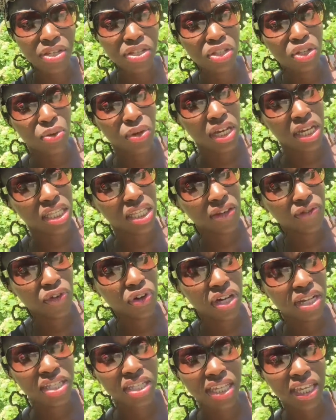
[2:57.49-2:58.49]
It's so easy
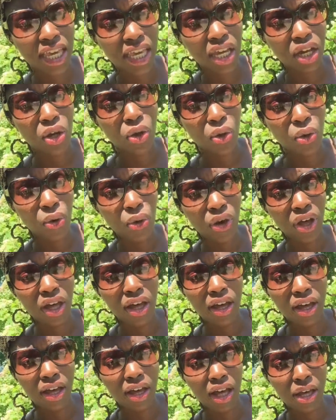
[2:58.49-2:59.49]
for us to get caught
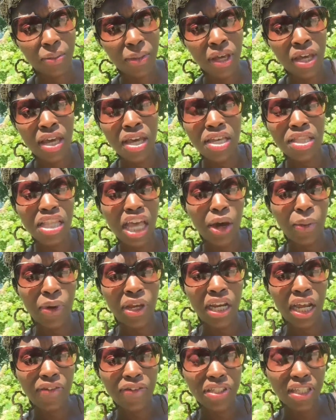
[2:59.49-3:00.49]
up that we
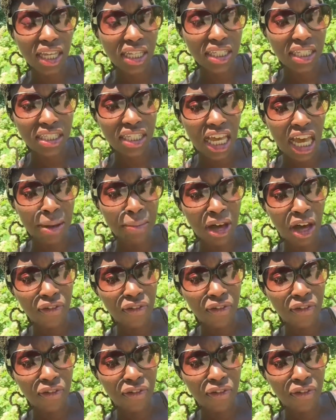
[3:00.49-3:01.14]
never take the time